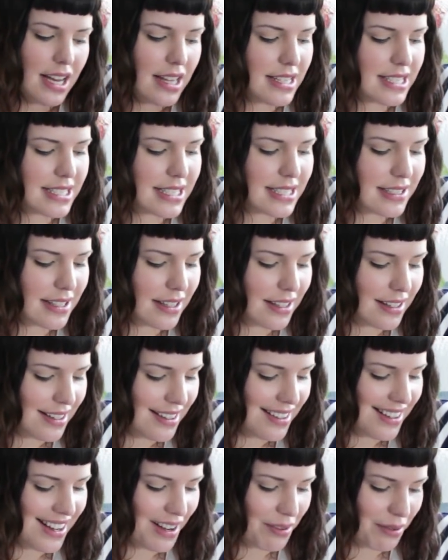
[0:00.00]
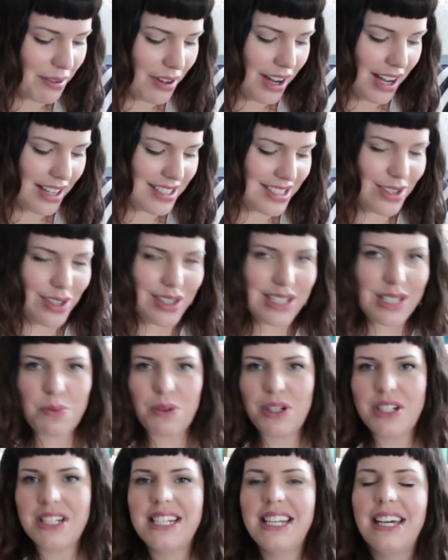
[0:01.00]
this is I saw this
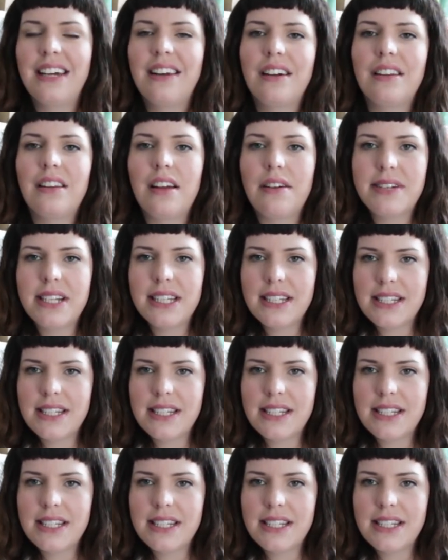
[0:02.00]
word today and I loved it.